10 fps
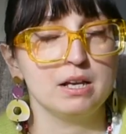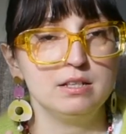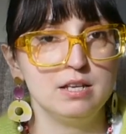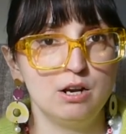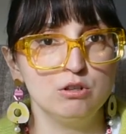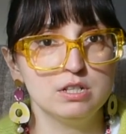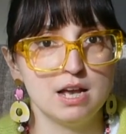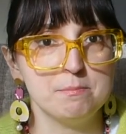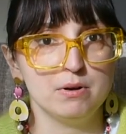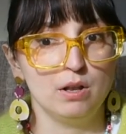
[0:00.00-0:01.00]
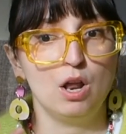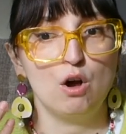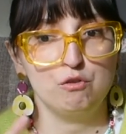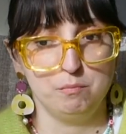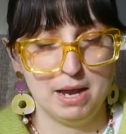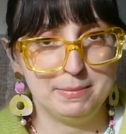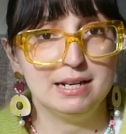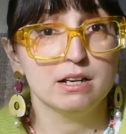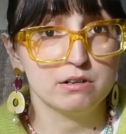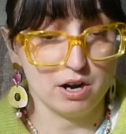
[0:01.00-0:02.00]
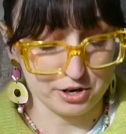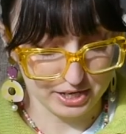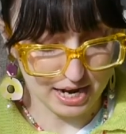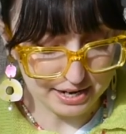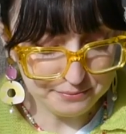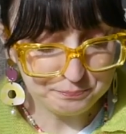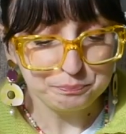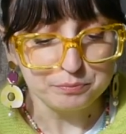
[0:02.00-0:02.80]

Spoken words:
second sample of my Mílo cardigan.